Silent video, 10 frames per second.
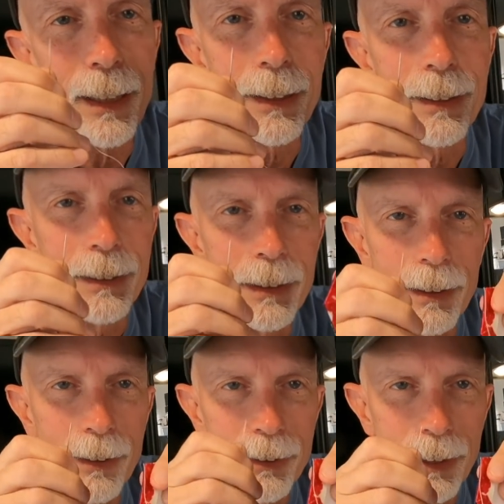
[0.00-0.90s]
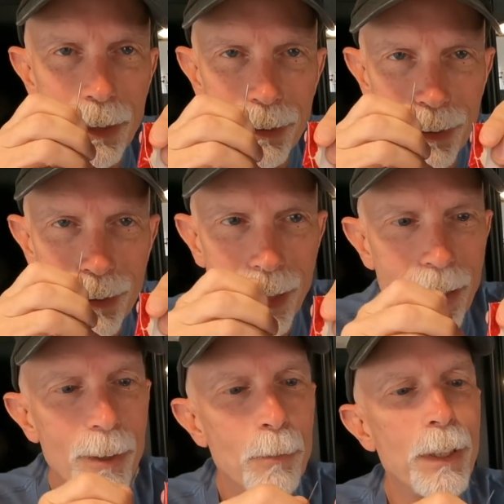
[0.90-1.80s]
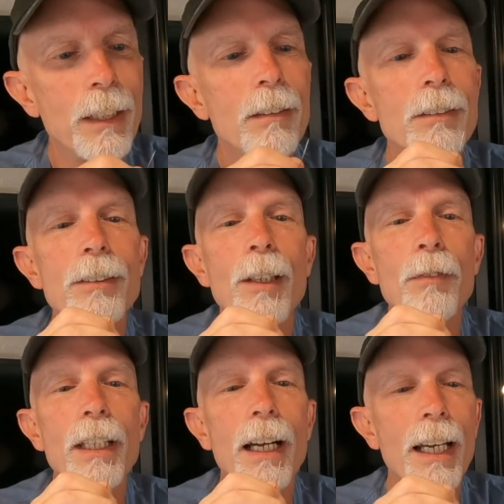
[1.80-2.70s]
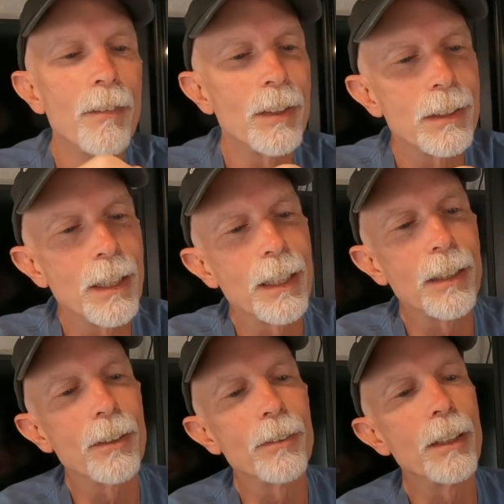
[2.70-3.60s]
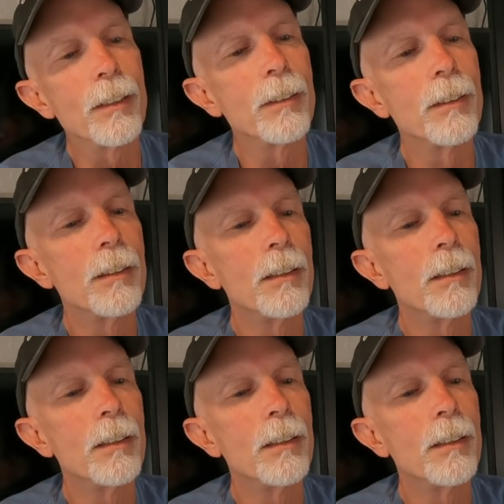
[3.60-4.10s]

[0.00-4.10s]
tell you is that it looks like it's a tiny little bit, so I'm glad I have this tiny little needle.